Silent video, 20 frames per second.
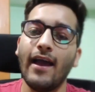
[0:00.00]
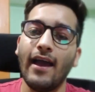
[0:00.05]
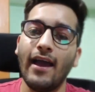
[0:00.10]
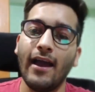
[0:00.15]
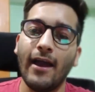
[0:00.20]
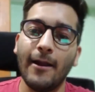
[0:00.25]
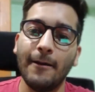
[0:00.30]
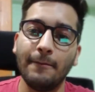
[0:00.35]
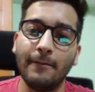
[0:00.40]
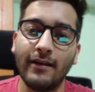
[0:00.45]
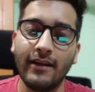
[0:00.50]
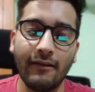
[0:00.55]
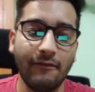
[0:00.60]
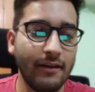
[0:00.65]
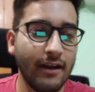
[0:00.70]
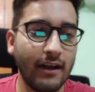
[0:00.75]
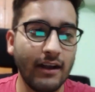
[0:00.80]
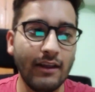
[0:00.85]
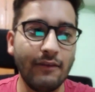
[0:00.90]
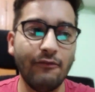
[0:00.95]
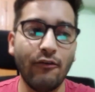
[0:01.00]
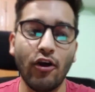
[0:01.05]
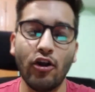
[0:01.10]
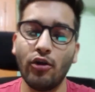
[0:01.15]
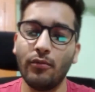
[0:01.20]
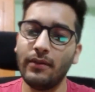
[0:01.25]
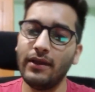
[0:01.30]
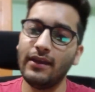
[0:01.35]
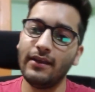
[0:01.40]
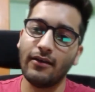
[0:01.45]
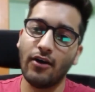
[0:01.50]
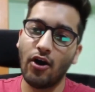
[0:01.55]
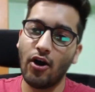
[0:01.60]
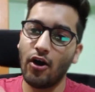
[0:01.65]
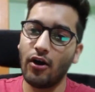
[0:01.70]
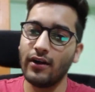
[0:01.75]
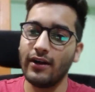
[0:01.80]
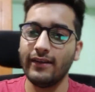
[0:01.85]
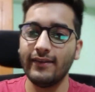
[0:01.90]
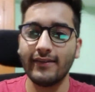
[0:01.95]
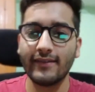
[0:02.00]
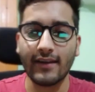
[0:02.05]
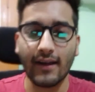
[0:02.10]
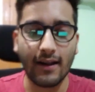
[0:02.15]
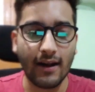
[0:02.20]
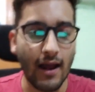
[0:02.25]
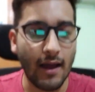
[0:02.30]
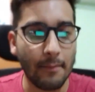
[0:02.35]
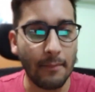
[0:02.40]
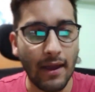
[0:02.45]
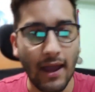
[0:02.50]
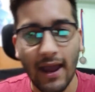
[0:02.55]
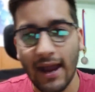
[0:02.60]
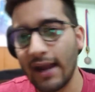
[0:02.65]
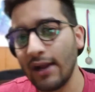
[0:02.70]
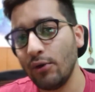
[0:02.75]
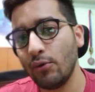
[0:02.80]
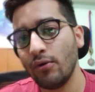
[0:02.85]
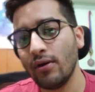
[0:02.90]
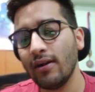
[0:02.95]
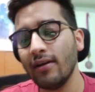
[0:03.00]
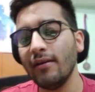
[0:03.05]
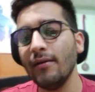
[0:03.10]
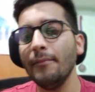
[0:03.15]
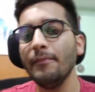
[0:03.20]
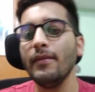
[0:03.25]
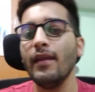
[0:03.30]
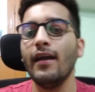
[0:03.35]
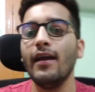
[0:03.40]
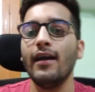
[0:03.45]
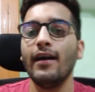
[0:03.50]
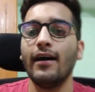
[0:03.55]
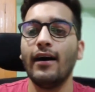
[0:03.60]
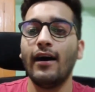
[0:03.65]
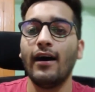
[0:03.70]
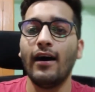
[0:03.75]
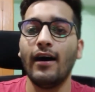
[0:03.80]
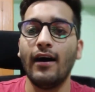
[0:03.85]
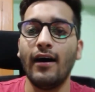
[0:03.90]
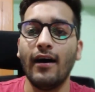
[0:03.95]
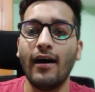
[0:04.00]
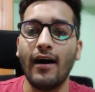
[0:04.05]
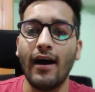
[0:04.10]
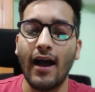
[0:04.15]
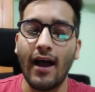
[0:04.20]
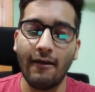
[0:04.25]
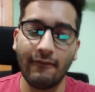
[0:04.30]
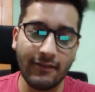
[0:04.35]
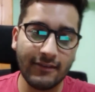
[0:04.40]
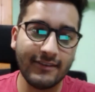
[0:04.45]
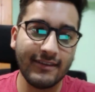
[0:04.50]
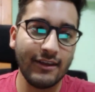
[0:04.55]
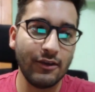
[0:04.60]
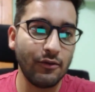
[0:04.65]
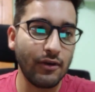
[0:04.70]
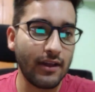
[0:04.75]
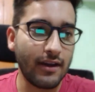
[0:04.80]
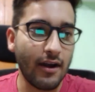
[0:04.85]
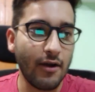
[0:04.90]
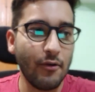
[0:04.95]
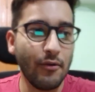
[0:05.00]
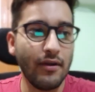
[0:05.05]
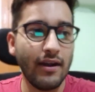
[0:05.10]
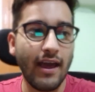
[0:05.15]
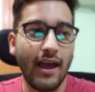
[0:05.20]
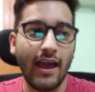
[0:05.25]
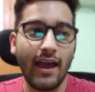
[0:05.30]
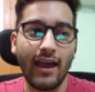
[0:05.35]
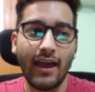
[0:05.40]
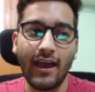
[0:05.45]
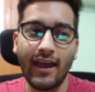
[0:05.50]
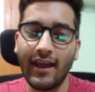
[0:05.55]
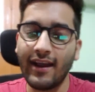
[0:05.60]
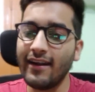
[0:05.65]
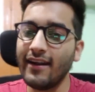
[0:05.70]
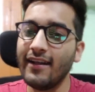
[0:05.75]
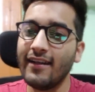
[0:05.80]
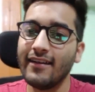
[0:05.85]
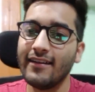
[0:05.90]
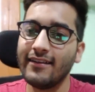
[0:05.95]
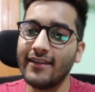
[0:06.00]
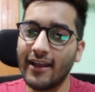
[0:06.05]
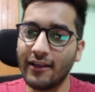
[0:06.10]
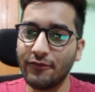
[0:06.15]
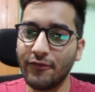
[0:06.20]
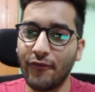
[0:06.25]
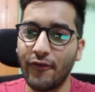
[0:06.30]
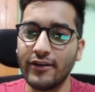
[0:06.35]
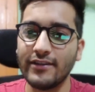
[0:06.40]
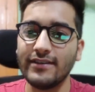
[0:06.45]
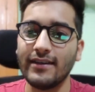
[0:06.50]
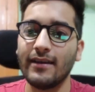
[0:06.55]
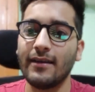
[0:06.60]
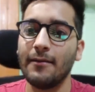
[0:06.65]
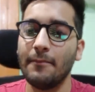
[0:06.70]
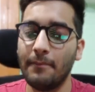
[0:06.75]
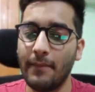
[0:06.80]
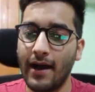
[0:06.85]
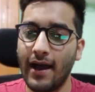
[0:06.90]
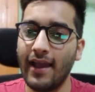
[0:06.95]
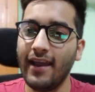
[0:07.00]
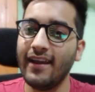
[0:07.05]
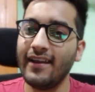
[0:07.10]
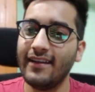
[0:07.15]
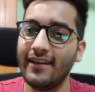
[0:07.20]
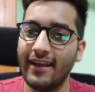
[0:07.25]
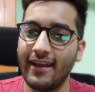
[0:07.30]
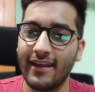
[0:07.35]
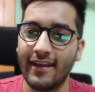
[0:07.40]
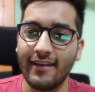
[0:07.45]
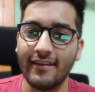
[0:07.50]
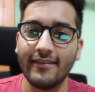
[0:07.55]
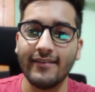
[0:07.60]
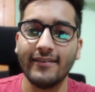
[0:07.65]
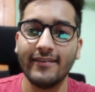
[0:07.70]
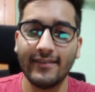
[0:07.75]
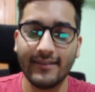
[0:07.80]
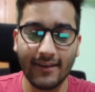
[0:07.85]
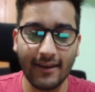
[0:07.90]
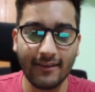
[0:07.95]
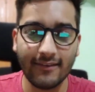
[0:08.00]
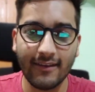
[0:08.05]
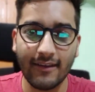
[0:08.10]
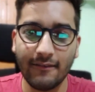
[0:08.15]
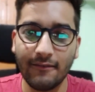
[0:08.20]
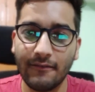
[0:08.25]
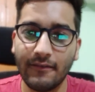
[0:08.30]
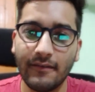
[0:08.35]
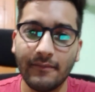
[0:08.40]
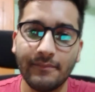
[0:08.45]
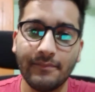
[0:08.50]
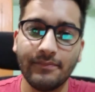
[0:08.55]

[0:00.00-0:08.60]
and definitely follow me on Instagram and Twitter. uh, I will see you around, and thanks for watching. Bye, take care, stay safe.